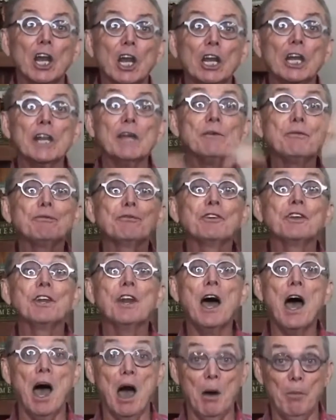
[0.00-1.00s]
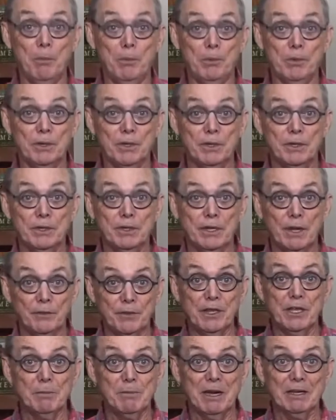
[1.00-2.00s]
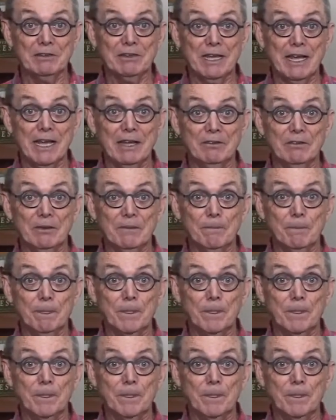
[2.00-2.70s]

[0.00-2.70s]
lifted up. Now think about that.